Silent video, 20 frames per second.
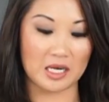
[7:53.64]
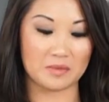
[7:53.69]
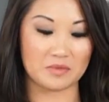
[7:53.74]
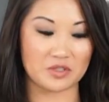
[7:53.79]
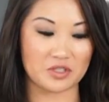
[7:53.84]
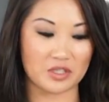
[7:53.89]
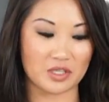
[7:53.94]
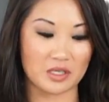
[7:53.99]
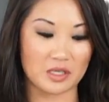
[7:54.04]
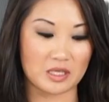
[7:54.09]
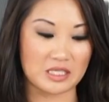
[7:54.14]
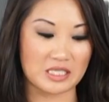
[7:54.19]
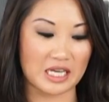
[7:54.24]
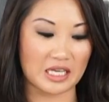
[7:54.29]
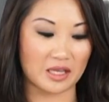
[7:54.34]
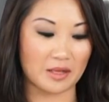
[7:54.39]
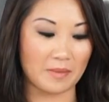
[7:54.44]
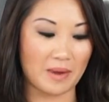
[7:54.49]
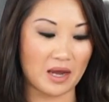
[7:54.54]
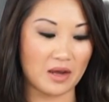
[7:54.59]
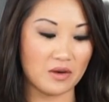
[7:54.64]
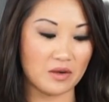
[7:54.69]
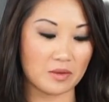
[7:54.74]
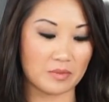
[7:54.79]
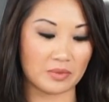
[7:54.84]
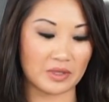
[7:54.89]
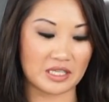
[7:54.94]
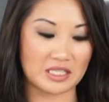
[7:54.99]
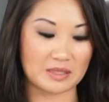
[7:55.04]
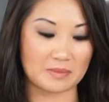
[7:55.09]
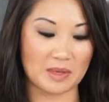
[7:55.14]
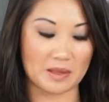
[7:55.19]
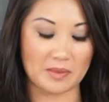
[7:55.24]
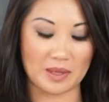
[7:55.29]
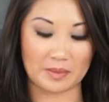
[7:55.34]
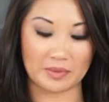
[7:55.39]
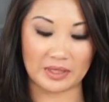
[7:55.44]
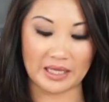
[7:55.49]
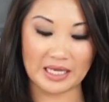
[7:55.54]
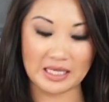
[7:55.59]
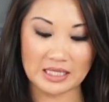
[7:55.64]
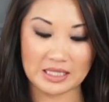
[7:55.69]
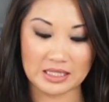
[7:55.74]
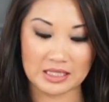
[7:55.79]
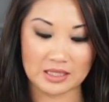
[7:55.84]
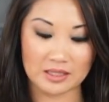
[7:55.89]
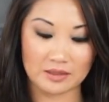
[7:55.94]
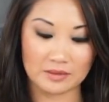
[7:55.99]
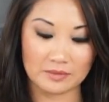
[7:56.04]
I'm just gonna take them out and place them on my plate.